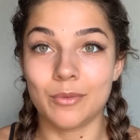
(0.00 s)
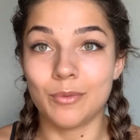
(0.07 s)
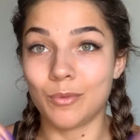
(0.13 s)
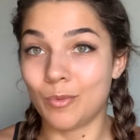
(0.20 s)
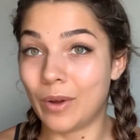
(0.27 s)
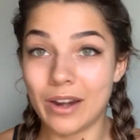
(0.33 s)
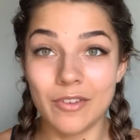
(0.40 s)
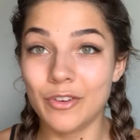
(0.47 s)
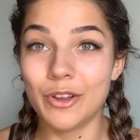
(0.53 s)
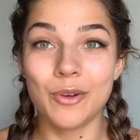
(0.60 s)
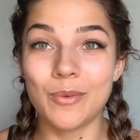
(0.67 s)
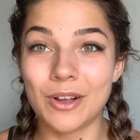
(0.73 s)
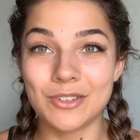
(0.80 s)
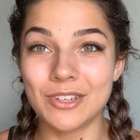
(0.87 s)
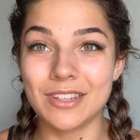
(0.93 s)
whenever you're
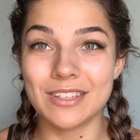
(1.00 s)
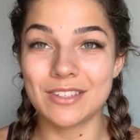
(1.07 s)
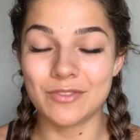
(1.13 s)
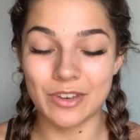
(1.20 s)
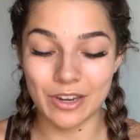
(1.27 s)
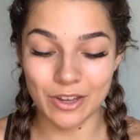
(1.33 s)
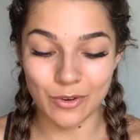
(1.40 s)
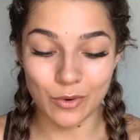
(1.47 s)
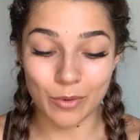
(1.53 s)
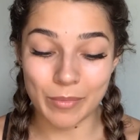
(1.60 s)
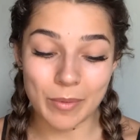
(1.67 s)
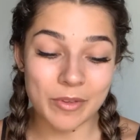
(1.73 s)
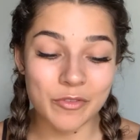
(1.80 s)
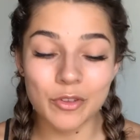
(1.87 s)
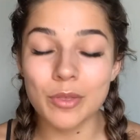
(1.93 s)
watching this video, or
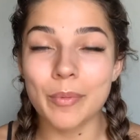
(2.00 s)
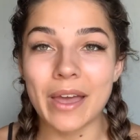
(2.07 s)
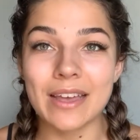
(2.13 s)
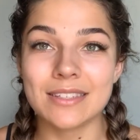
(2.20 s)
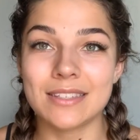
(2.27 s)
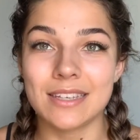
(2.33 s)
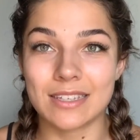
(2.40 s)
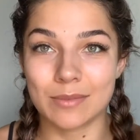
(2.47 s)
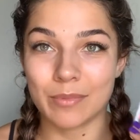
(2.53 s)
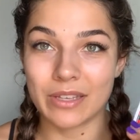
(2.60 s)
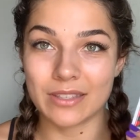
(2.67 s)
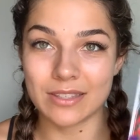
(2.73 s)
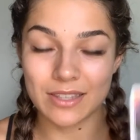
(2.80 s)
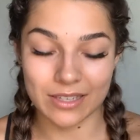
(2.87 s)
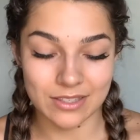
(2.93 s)
maybe for the past 6
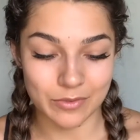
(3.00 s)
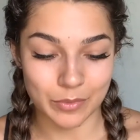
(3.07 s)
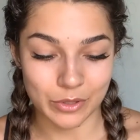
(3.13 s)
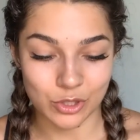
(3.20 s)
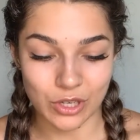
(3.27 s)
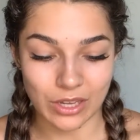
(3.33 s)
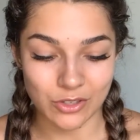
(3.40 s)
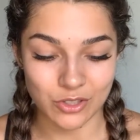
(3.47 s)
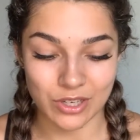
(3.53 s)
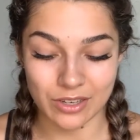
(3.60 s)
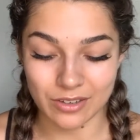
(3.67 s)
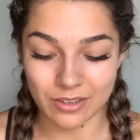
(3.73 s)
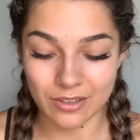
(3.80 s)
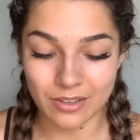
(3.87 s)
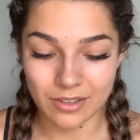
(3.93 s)
months, things have been
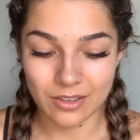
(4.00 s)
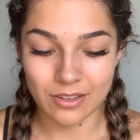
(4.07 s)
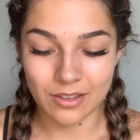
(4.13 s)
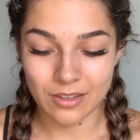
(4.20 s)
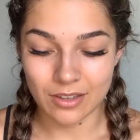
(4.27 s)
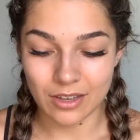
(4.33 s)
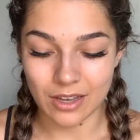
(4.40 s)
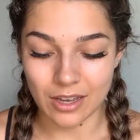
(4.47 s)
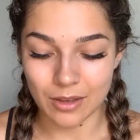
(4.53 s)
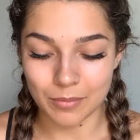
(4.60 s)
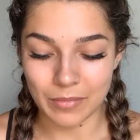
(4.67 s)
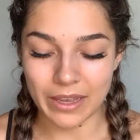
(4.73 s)
changing. I'm